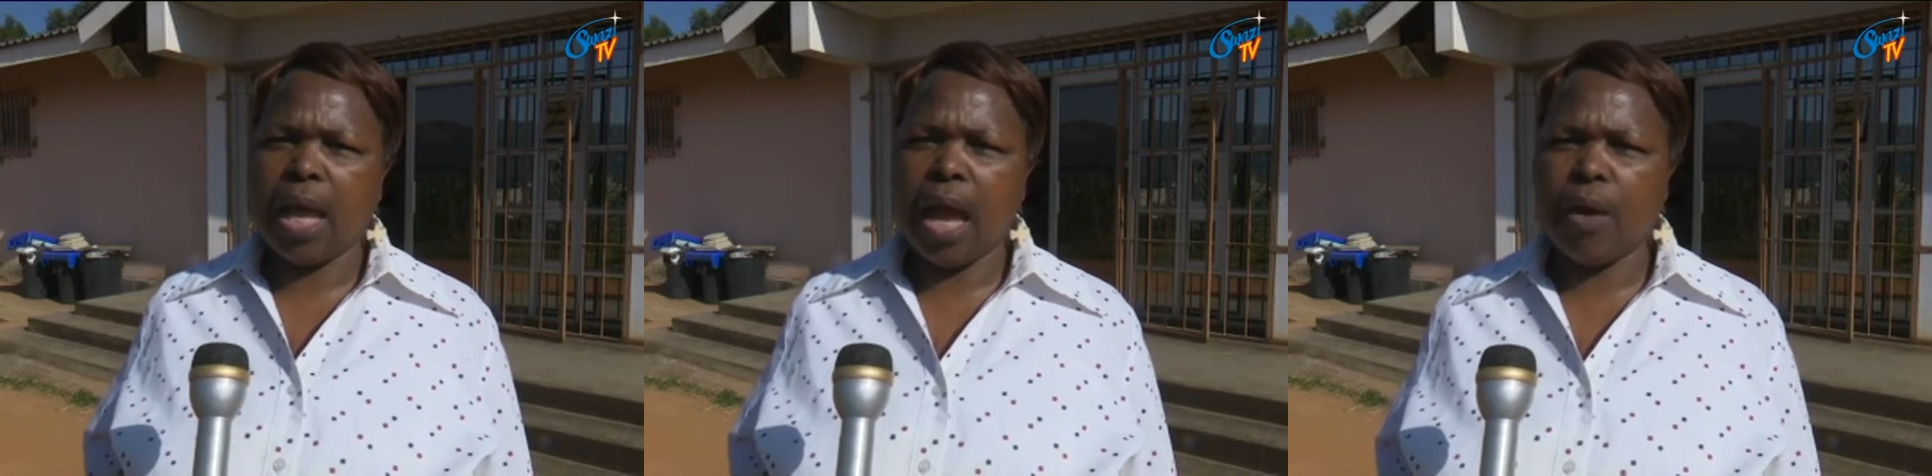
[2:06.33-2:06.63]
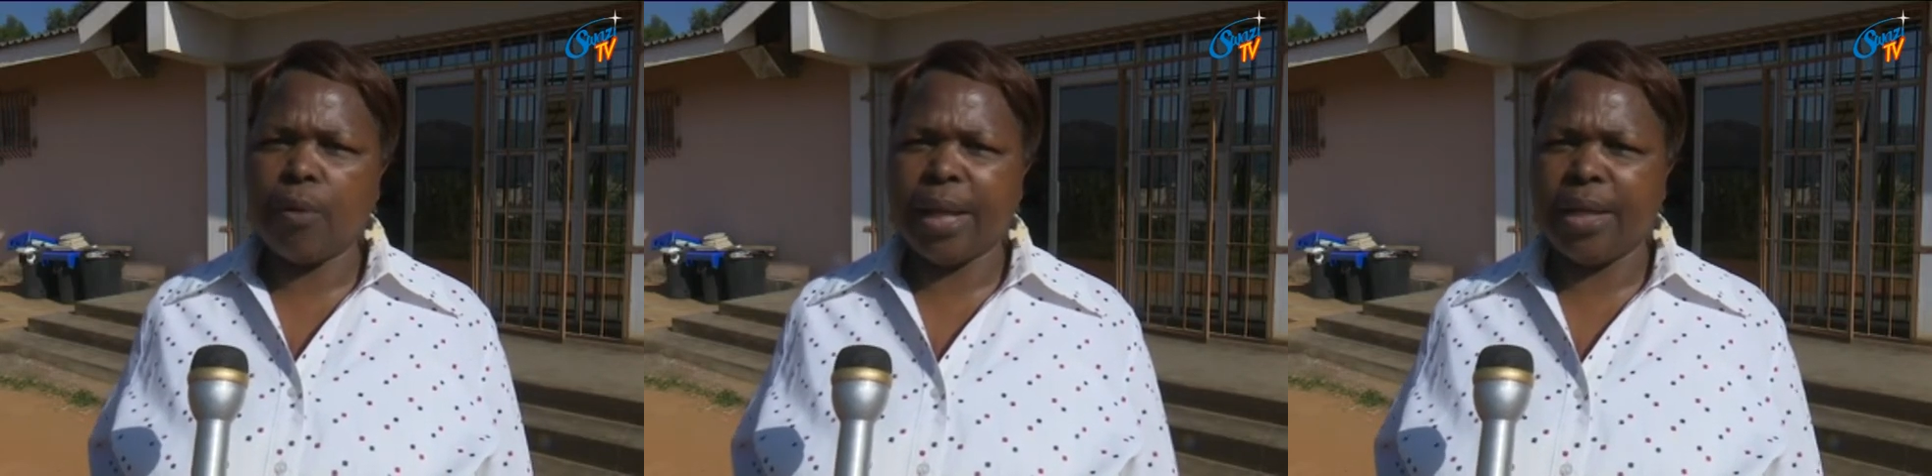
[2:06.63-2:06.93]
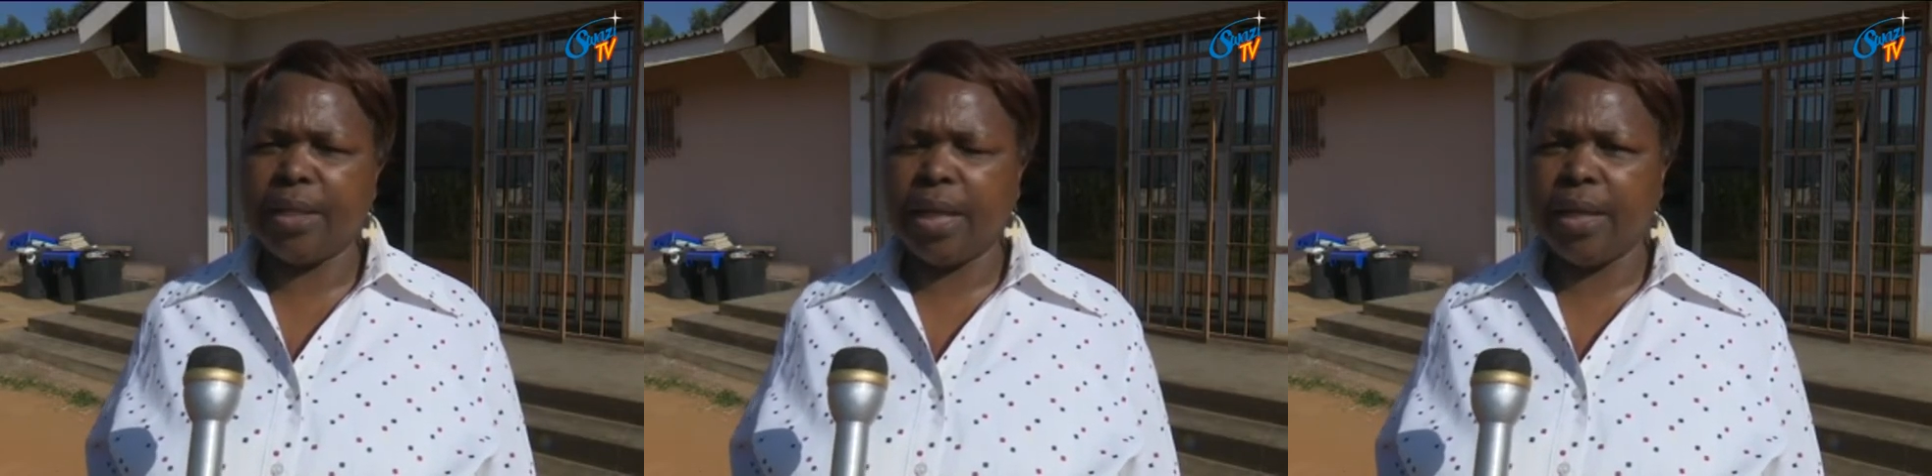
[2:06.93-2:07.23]
how
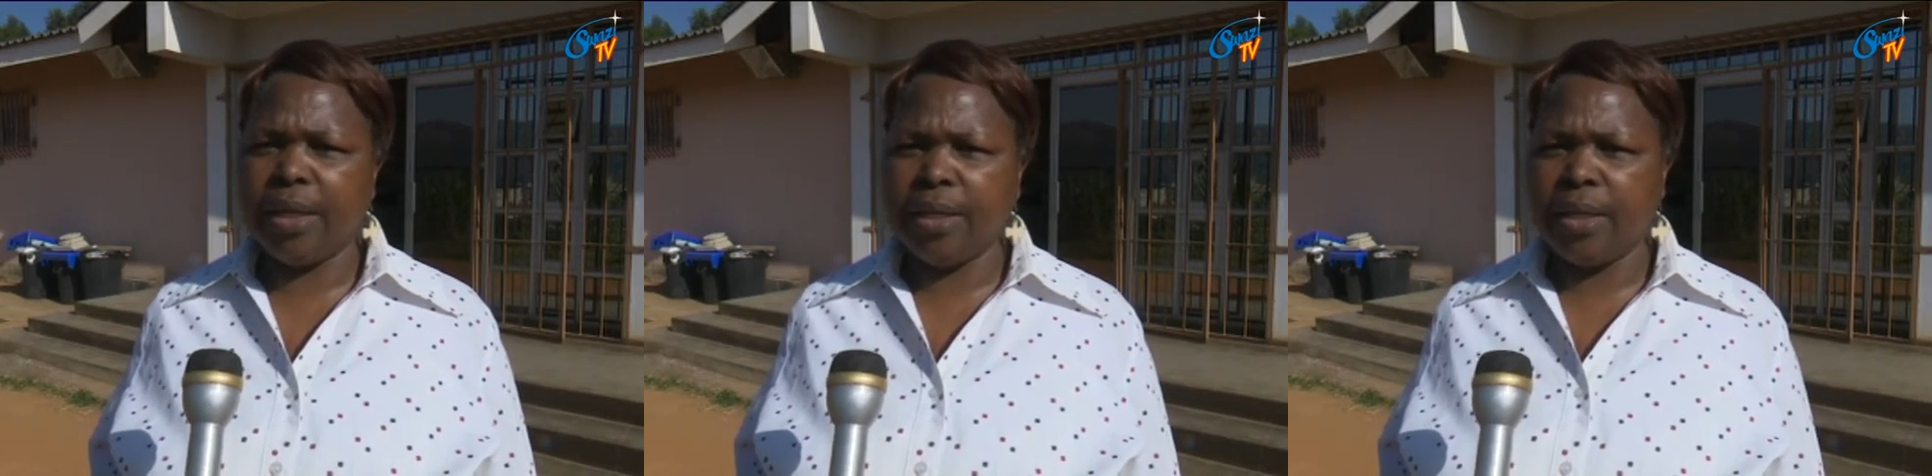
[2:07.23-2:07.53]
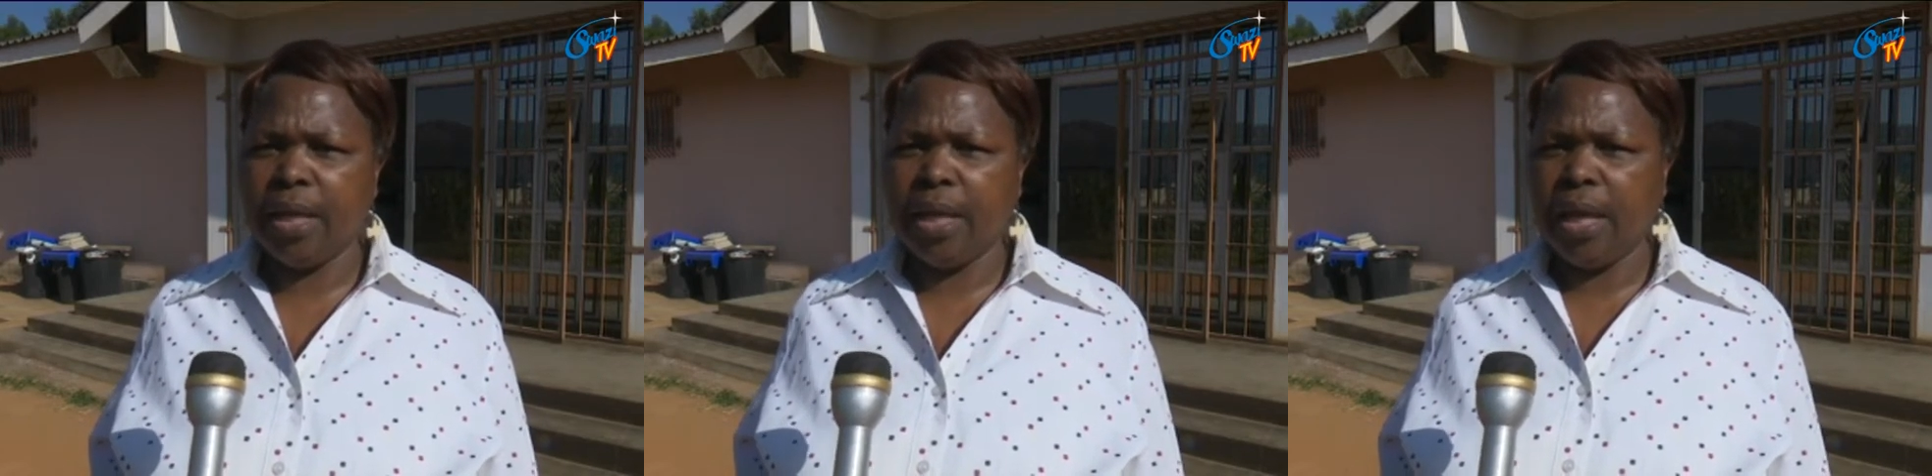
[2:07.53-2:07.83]
can they